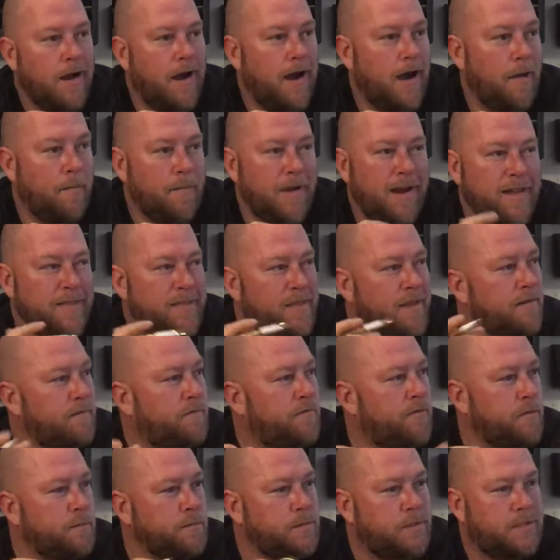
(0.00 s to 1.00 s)
Anything
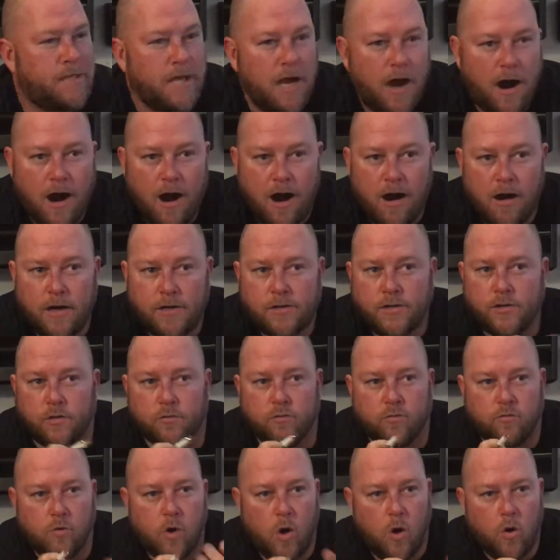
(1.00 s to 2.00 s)
from tar to
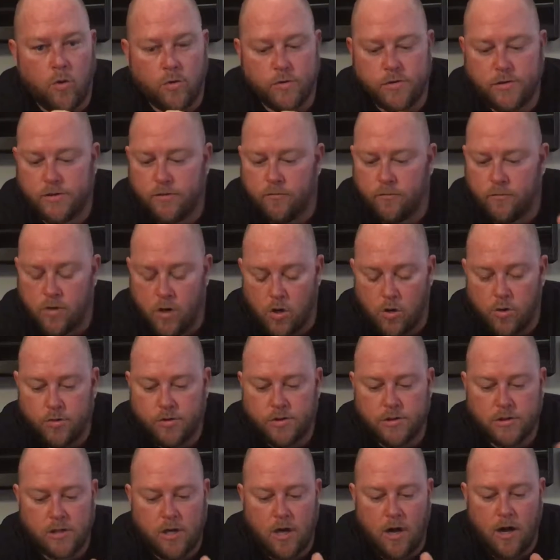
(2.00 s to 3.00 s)

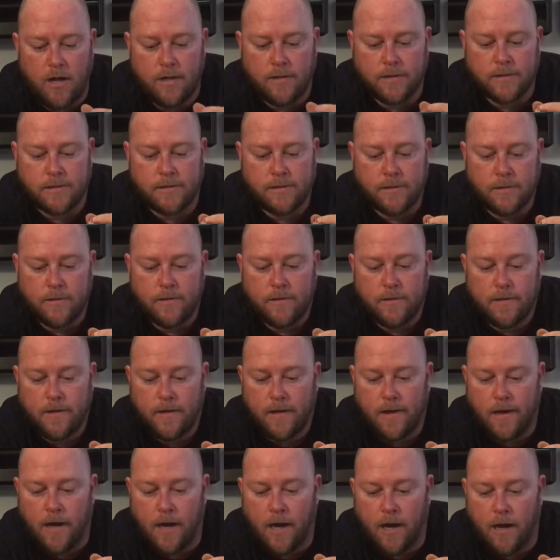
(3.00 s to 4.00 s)
road salt,
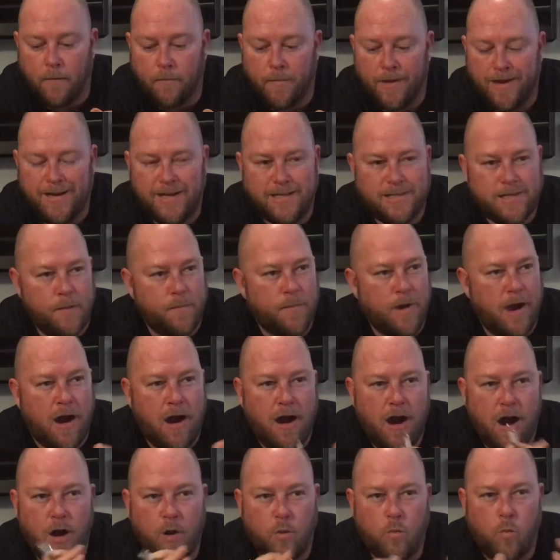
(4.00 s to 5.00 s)
any type of
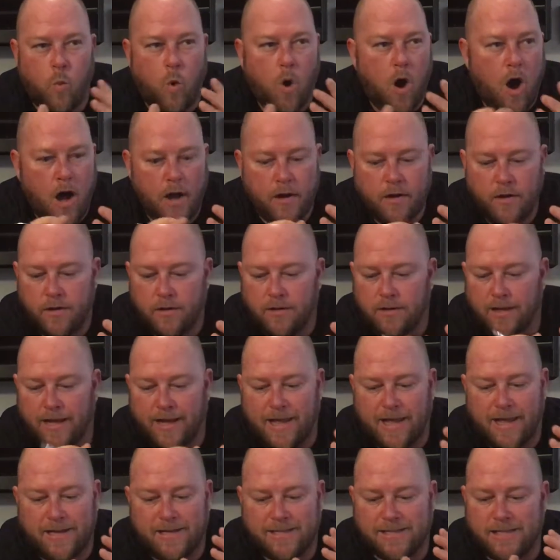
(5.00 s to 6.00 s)
hard water,
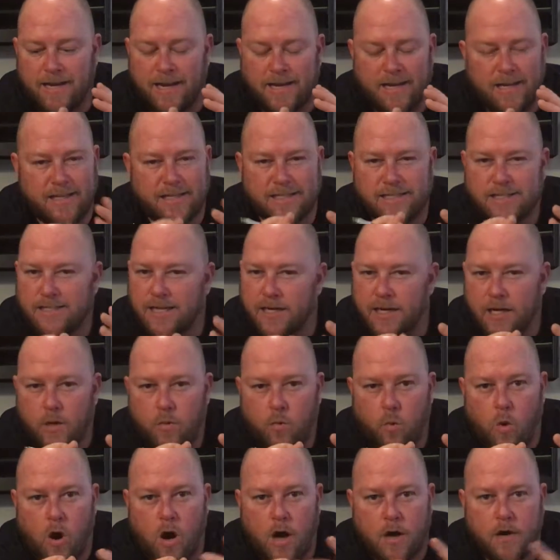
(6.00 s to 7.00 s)
like any
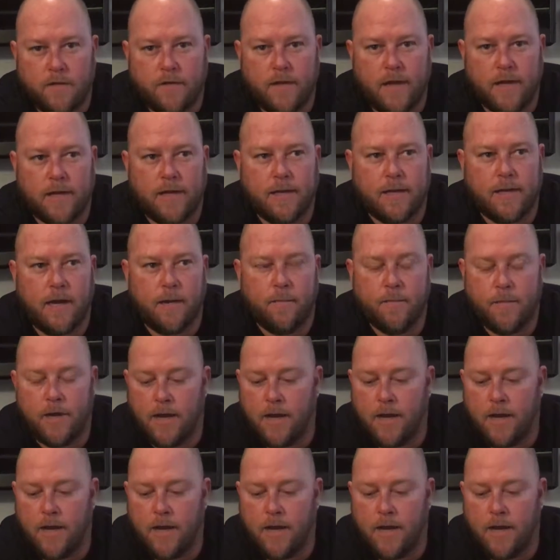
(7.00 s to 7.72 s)
acidic water that can come